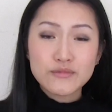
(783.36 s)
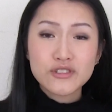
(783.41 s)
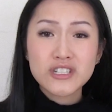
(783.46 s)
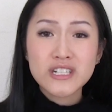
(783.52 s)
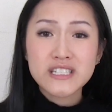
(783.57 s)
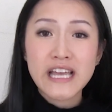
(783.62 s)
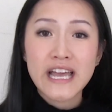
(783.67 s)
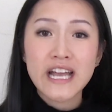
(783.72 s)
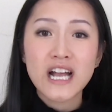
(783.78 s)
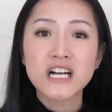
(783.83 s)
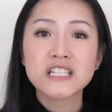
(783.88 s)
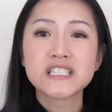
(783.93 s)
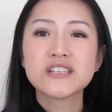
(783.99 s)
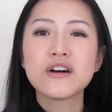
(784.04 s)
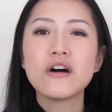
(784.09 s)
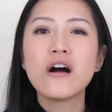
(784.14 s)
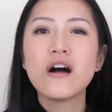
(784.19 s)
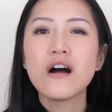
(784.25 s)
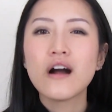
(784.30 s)
I'm just going to take a
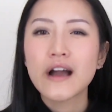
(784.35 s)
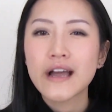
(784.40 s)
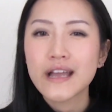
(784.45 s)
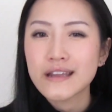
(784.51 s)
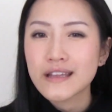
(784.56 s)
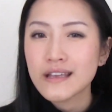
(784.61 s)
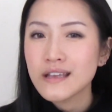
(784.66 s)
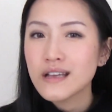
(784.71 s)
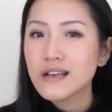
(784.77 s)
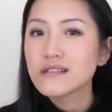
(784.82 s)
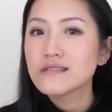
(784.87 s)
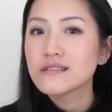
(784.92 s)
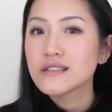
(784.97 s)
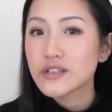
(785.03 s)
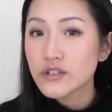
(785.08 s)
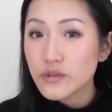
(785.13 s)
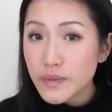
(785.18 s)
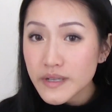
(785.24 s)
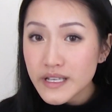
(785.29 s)
tiny
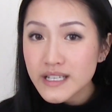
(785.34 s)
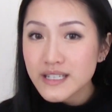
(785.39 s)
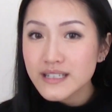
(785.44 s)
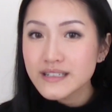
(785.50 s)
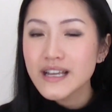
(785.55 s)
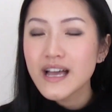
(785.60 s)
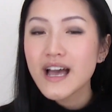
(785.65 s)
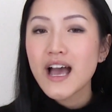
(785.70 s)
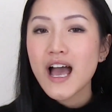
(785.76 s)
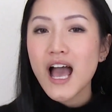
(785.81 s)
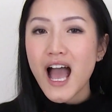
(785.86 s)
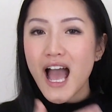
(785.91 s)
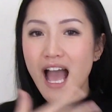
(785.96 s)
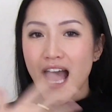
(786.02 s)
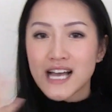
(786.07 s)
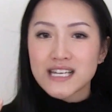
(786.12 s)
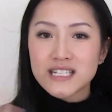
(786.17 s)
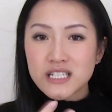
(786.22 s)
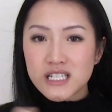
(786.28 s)
little bit
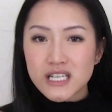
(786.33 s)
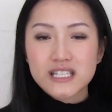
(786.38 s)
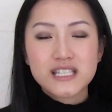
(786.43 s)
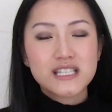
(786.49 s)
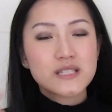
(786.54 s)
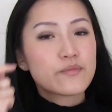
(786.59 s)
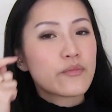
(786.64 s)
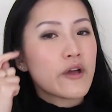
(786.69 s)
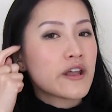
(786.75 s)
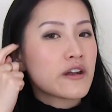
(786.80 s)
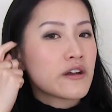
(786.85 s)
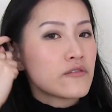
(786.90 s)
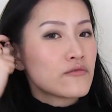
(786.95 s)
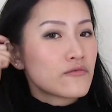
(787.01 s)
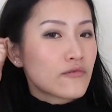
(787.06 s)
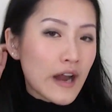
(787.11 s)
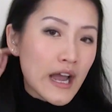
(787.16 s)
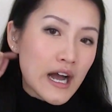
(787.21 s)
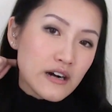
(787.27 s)
and spread
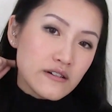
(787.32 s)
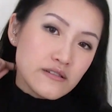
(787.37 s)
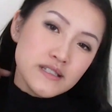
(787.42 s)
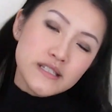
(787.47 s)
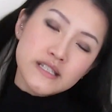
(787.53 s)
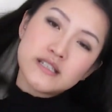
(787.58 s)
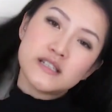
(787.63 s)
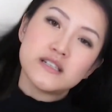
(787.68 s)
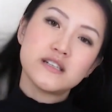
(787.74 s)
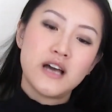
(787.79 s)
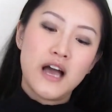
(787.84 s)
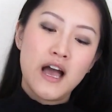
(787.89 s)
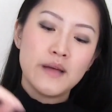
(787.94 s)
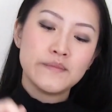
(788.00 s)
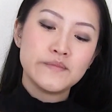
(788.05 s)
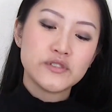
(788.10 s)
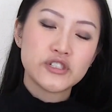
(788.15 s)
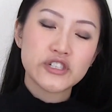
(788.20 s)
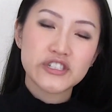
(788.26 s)
it around
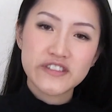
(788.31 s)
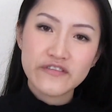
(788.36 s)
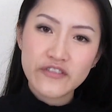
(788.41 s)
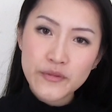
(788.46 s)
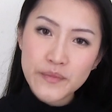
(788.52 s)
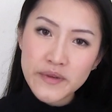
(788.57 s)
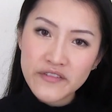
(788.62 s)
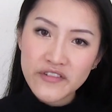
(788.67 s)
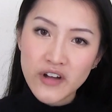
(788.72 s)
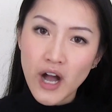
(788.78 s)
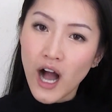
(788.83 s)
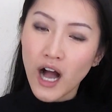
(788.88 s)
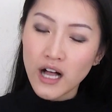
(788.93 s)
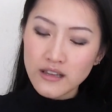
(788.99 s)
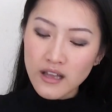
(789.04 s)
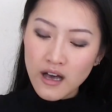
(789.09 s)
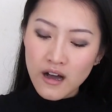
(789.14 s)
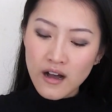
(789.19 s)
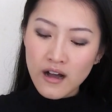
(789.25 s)
just for a bit of
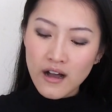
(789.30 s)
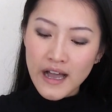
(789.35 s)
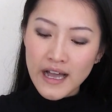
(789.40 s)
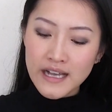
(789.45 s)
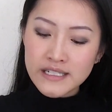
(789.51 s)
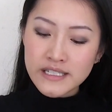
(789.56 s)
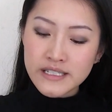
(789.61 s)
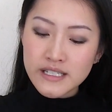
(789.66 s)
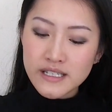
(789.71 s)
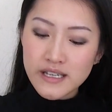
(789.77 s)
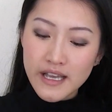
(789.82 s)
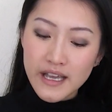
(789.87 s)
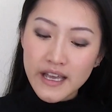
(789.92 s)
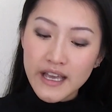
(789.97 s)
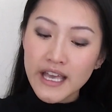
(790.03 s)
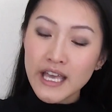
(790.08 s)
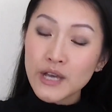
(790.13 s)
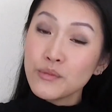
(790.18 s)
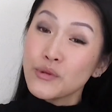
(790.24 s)
colour, and
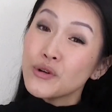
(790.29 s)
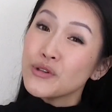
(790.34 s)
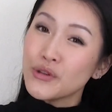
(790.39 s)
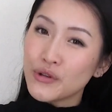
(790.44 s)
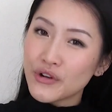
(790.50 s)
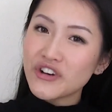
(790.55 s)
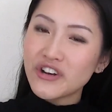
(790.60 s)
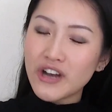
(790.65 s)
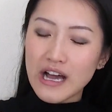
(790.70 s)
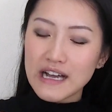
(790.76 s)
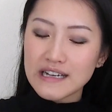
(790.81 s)
it will look